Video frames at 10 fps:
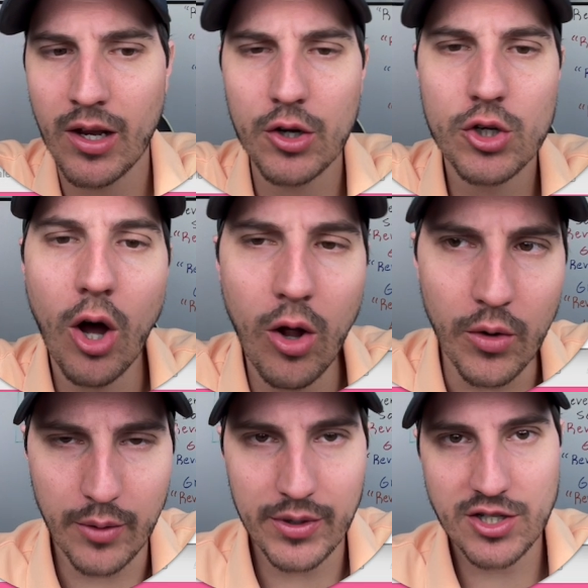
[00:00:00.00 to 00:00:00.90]
Gold.
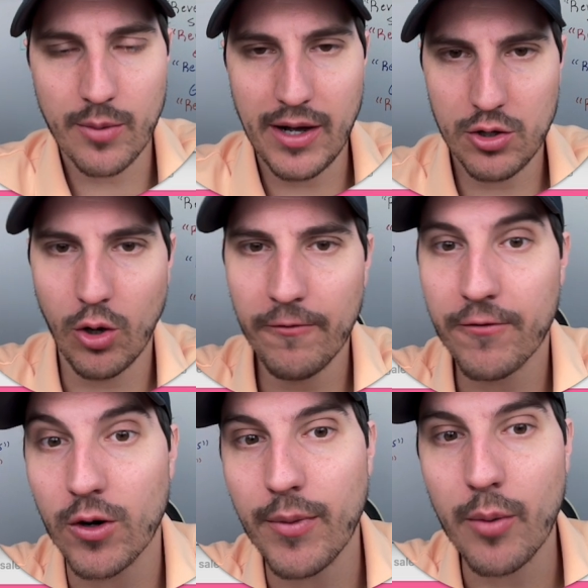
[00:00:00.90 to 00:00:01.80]
I want to talk about gold for
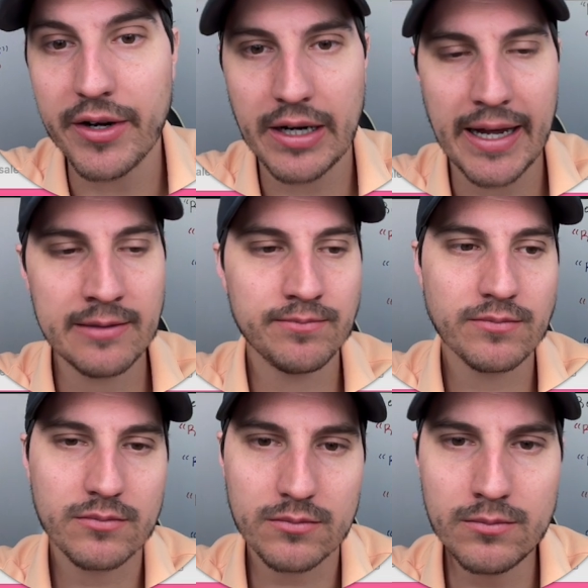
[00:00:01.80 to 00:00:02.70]
a moment, okay?
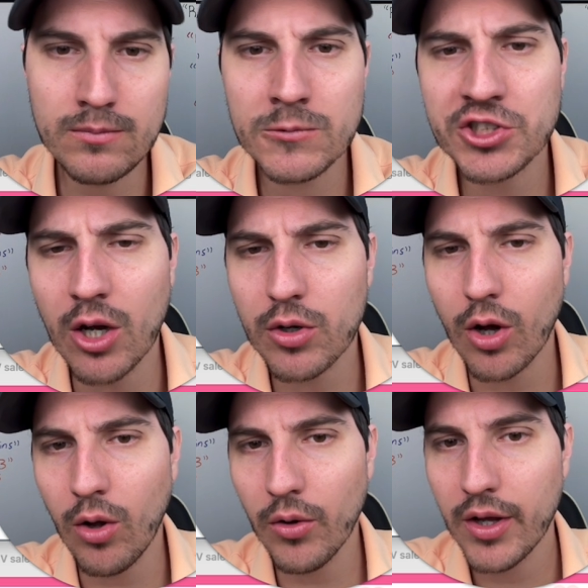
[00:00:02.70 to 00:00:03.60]
So
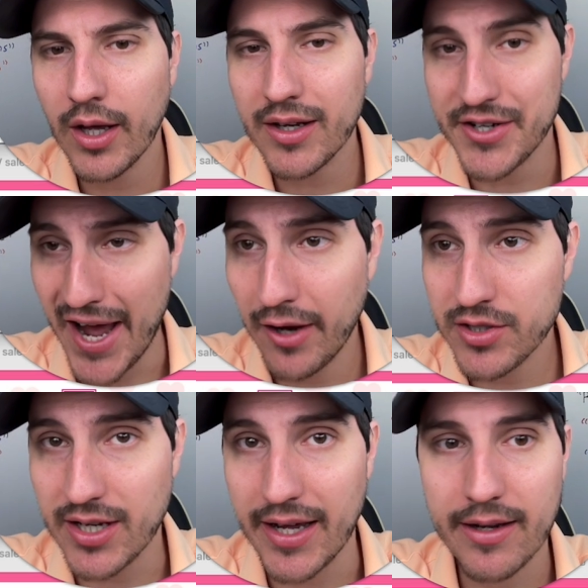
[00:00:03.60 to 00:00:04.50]
gold down
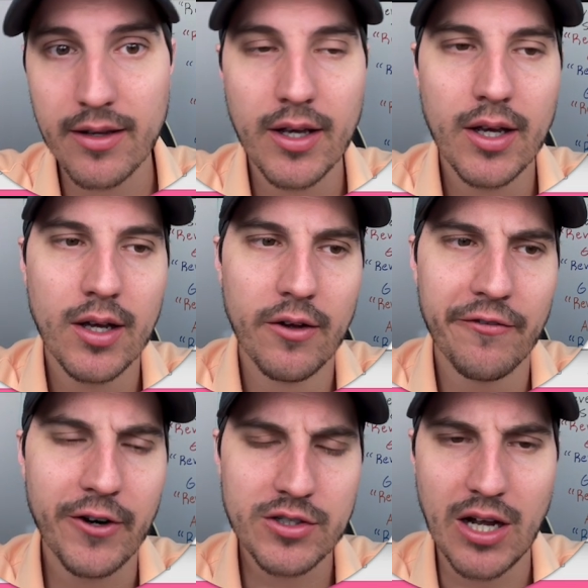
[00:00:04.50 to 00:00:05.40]
today.
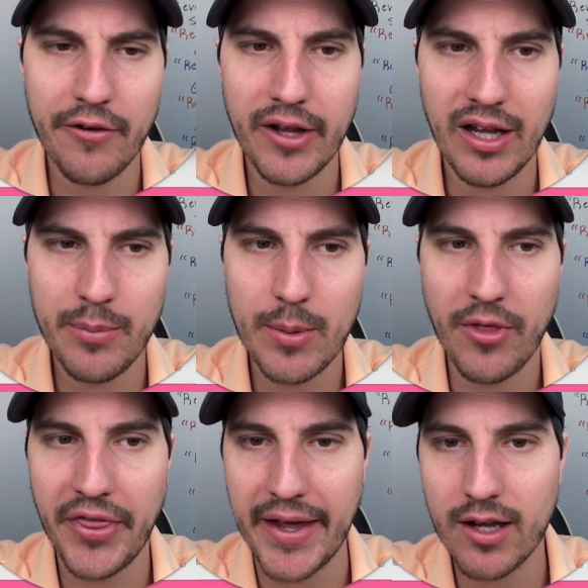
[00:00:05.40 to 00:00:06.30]
First off, a lot of people
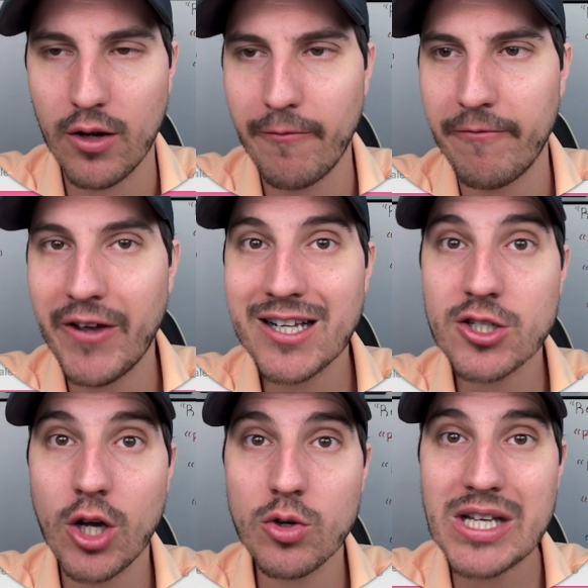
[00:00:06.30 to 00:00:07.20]
think VIX
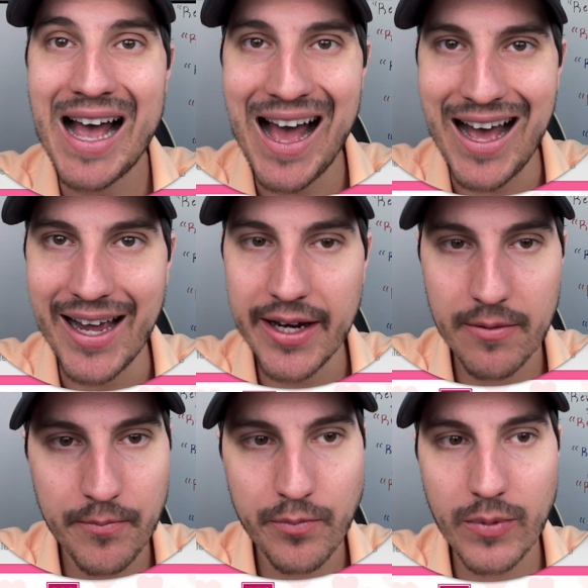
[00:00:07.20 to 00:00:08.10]
goes high,
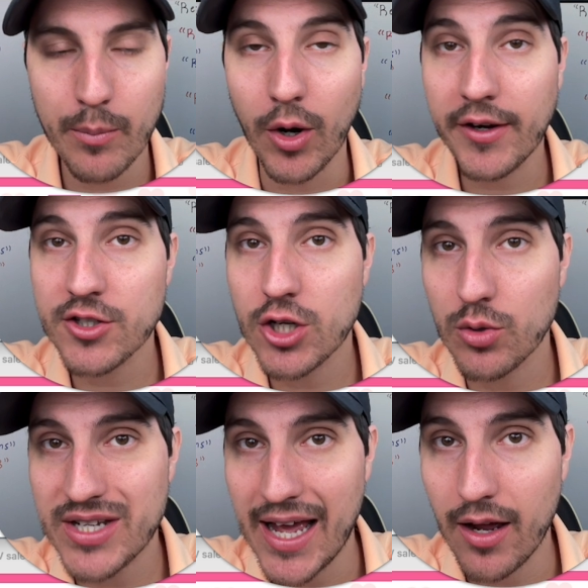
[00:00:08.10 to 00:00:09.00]
markets go
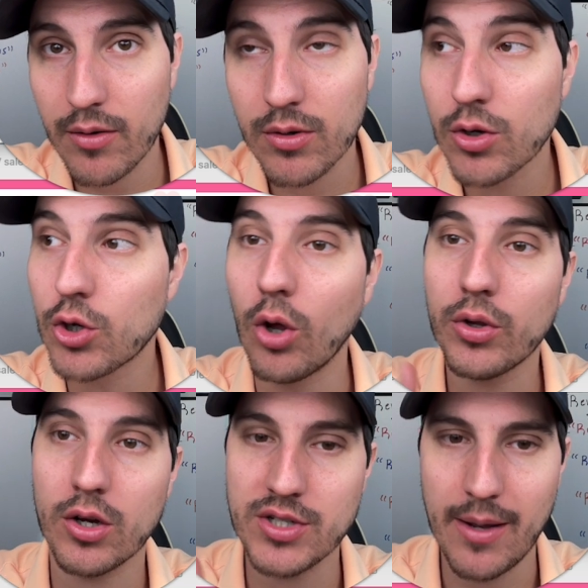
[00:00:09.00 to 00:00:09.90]
down, gold
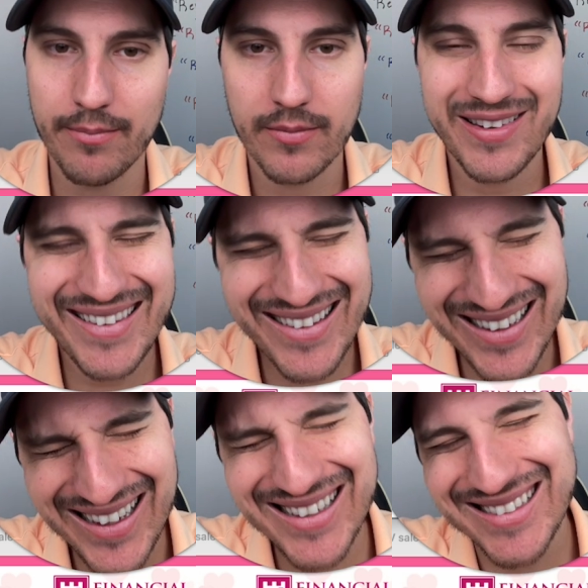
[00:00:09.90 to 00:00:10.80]
goes up.
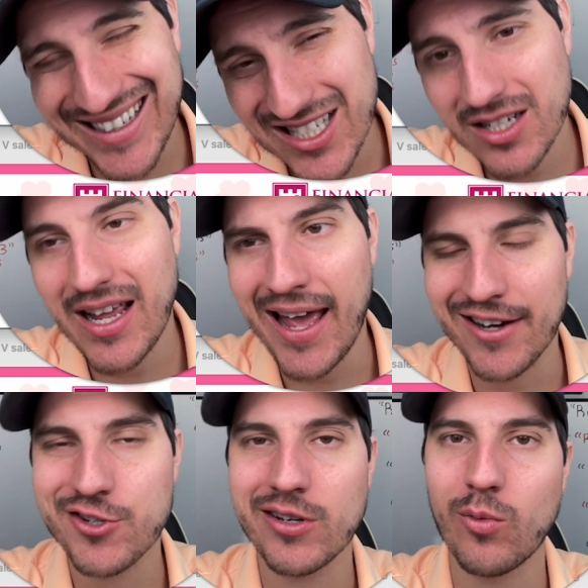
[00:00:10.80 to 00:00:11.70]
No, it doesn't
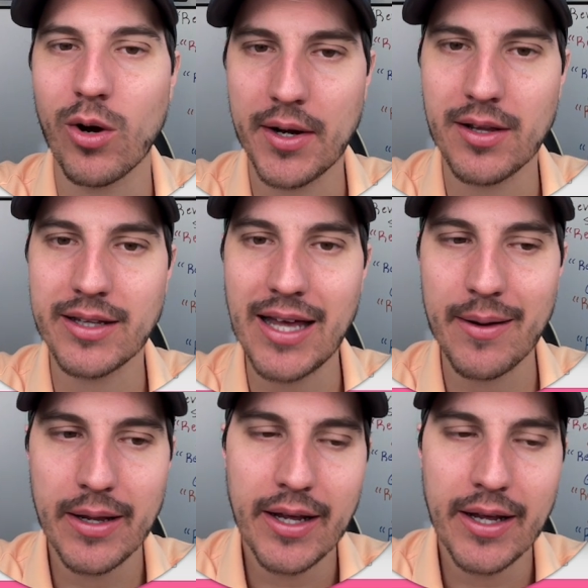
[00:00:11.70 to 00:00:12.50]
actually work like that.